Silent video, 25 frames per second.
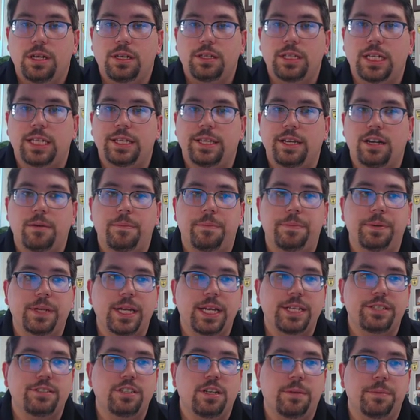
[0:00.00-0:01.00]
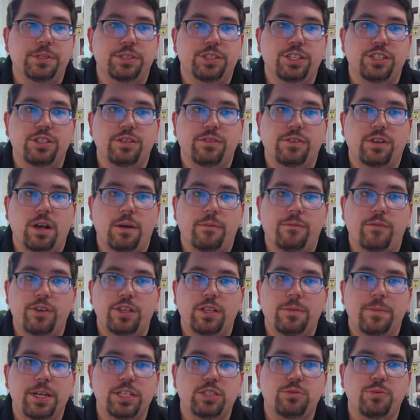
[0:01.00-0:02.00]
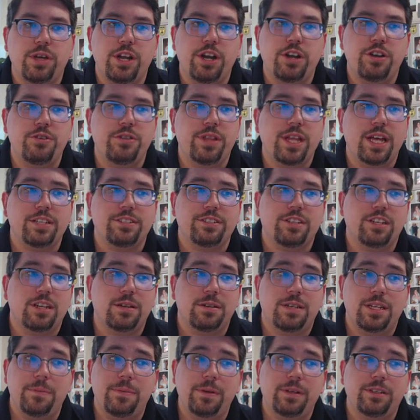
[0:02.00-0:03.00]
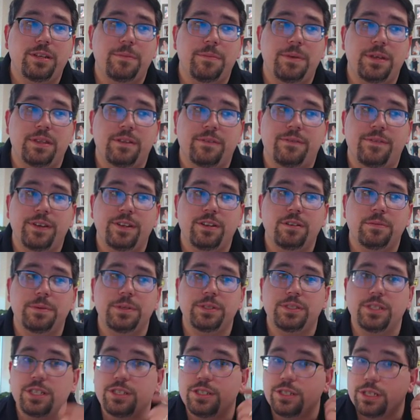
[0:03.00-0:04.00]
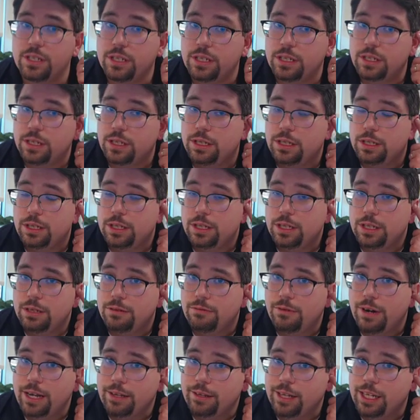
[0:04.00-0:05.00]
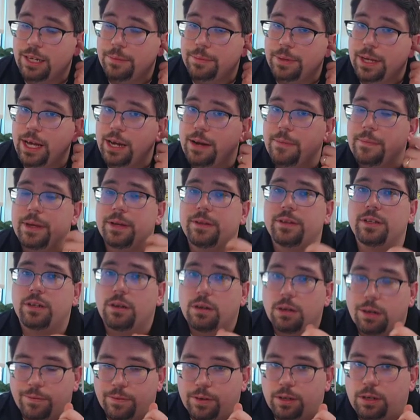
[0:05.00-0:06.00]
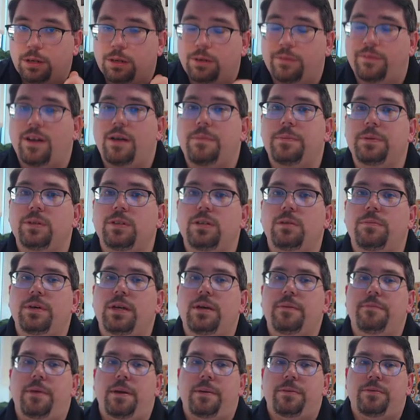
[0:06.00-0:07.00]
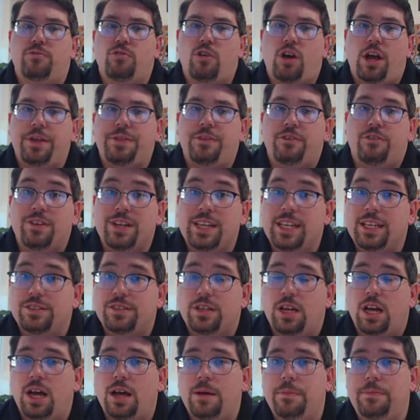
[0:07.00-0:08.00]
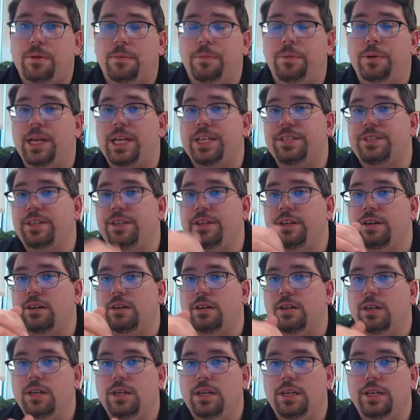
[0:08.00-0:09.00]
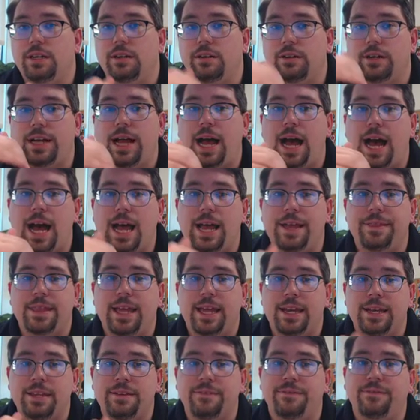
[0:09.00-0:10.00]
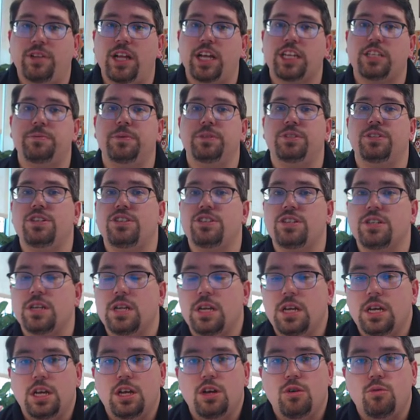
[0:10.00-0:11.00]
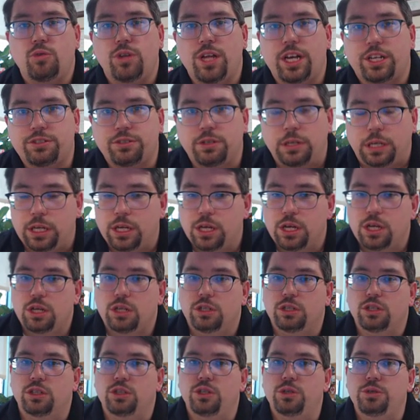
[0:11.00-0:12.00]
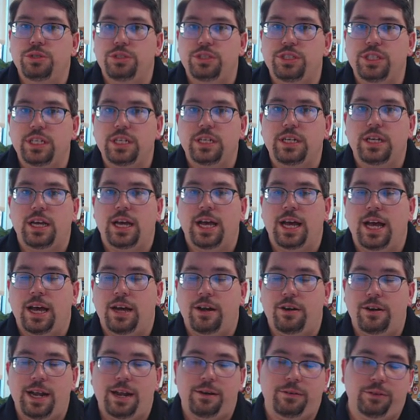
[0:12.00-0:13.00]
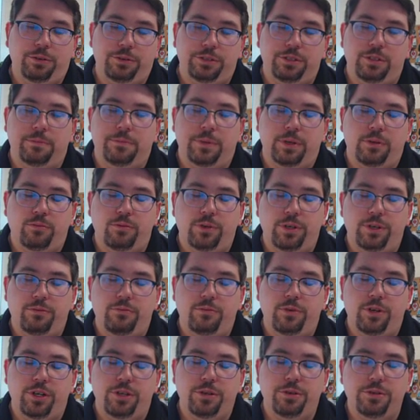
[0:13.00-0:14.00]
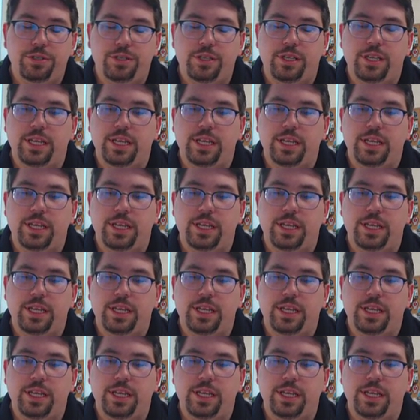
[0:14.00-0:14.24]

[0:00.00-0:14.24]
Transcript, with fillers: that they are placed in a position of comfort. The best way to do that is going to typically be the fetal position, right? Let them kind of be able to curve, curve up a little bit by drawing their knees up or placing your your cot in that knee flex position will actually loosen, uh, or not loosen, but re reduce